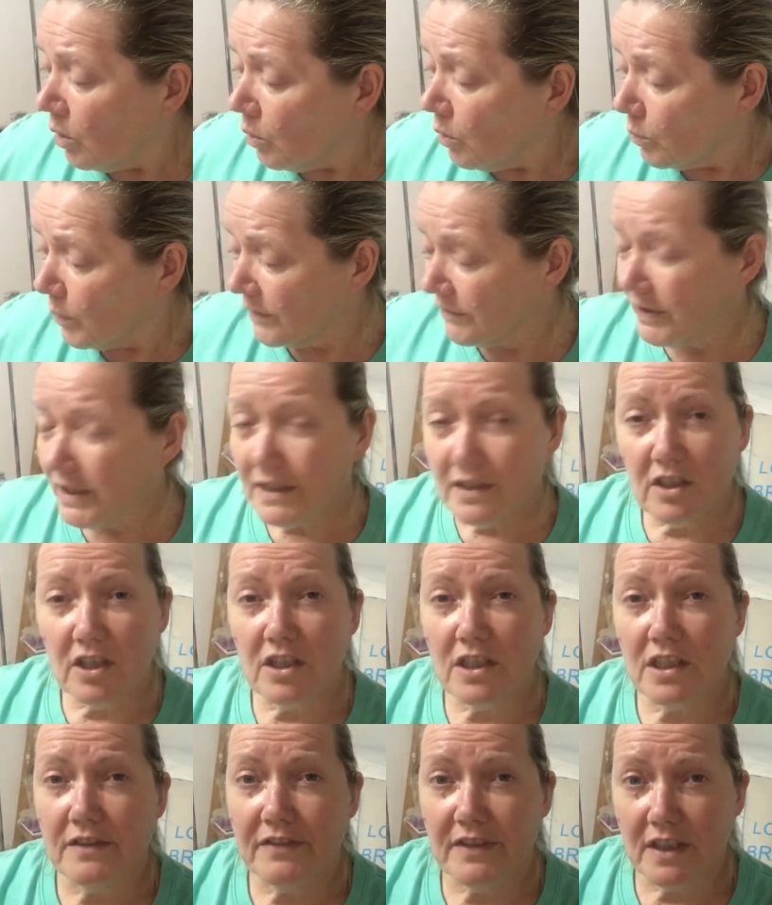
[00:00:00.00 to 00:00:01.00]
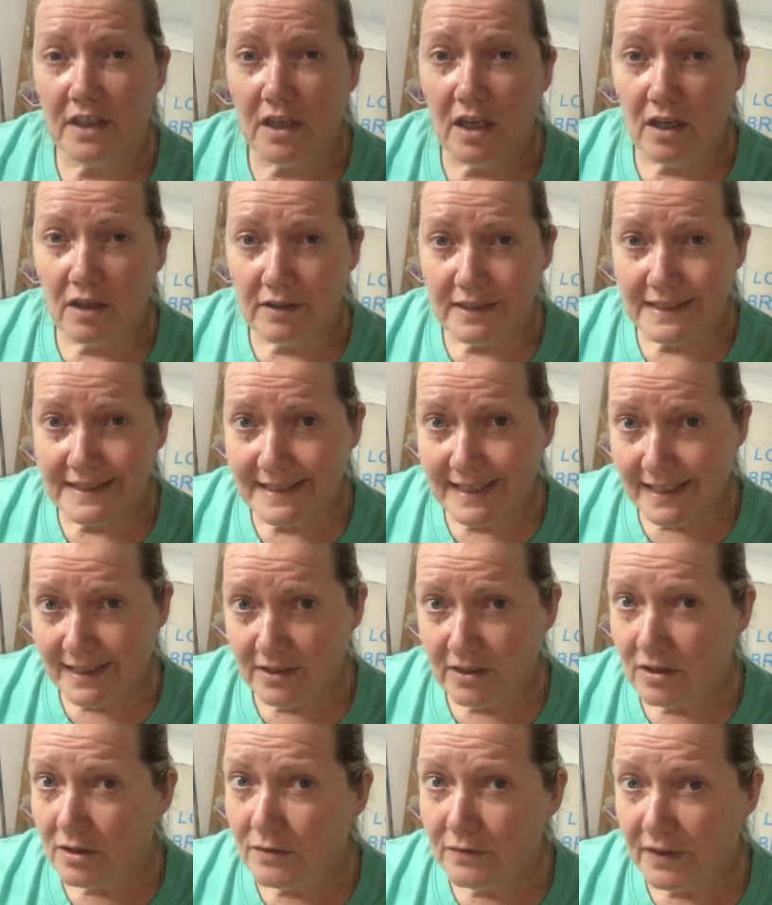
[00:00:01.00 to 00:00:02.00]
We've written out of our
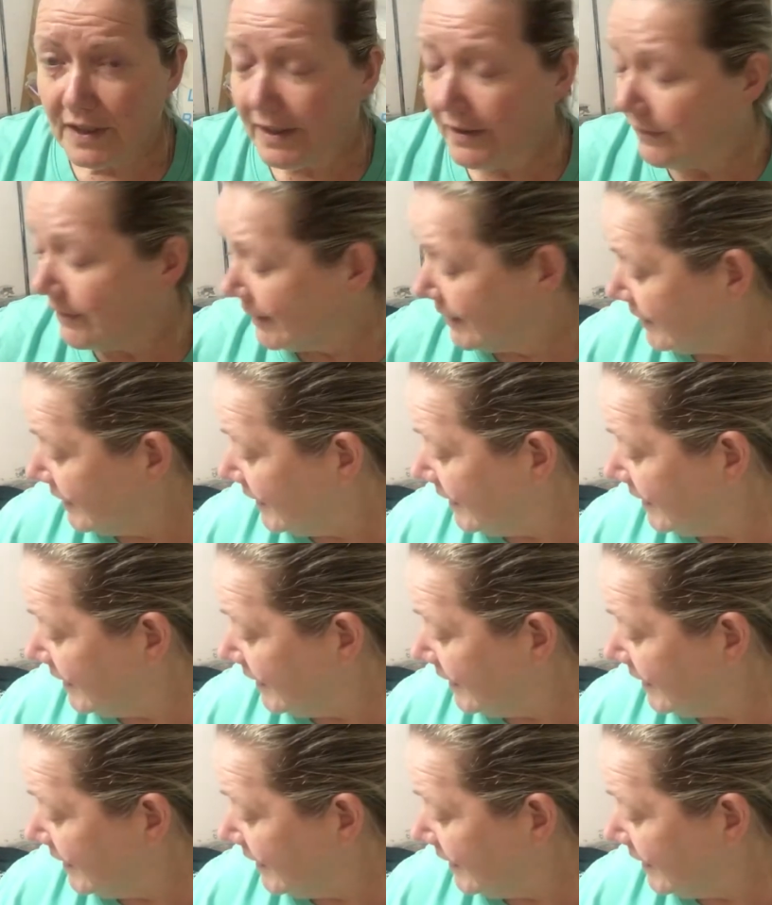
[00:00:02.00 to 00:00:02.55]
intention very, very